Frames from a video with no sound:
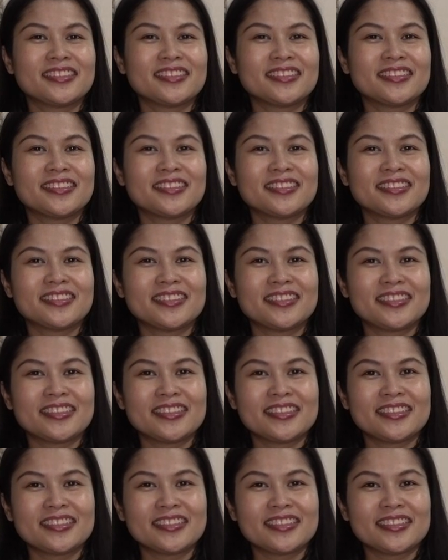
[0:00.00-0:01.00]

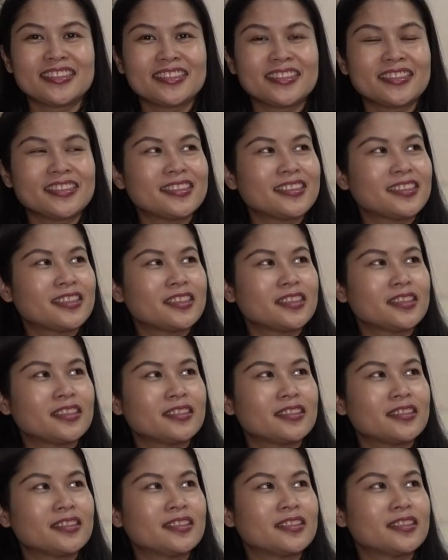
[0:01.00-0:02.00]

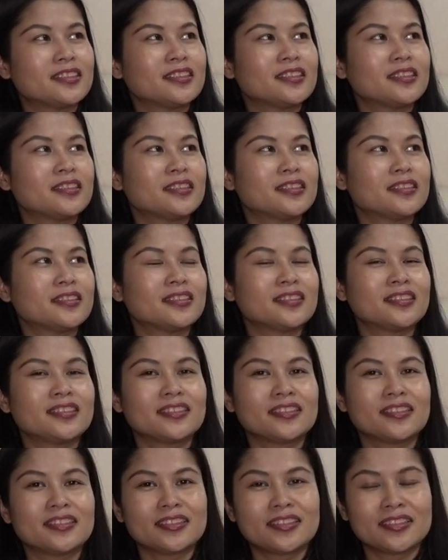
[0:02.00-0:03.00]

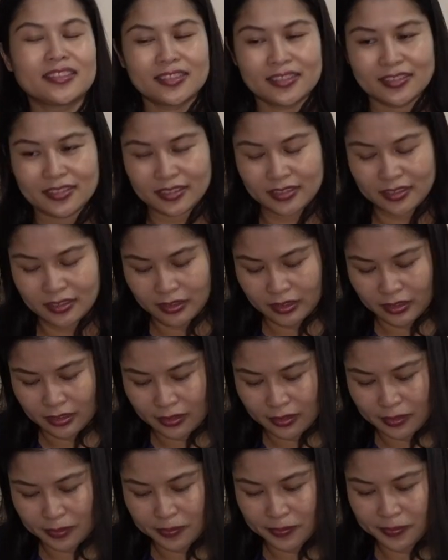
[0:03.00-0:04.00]

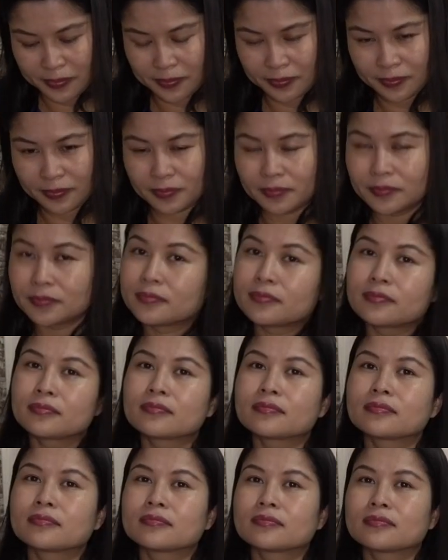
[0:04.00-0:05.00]

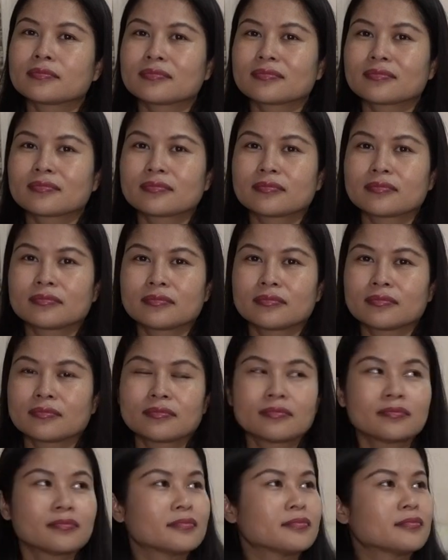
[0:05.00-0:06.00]

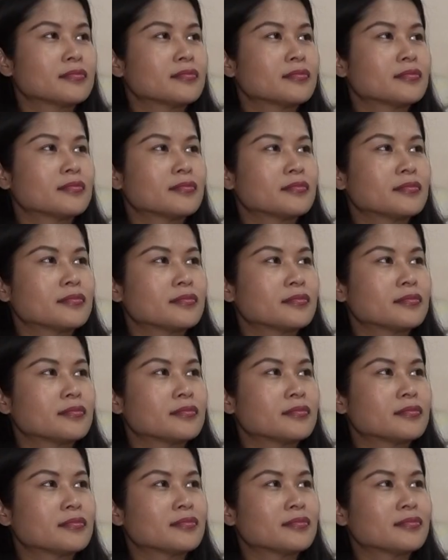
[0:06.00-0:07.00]

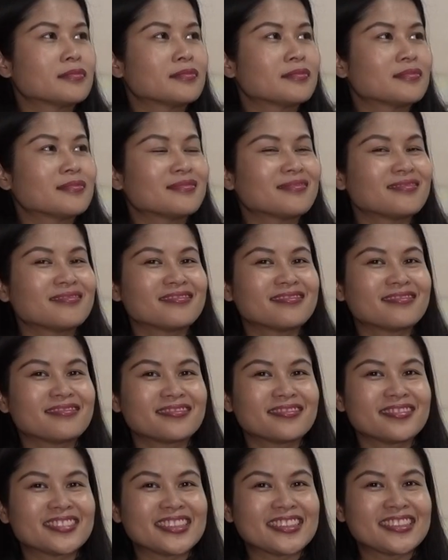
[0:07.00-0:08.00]
[no speech]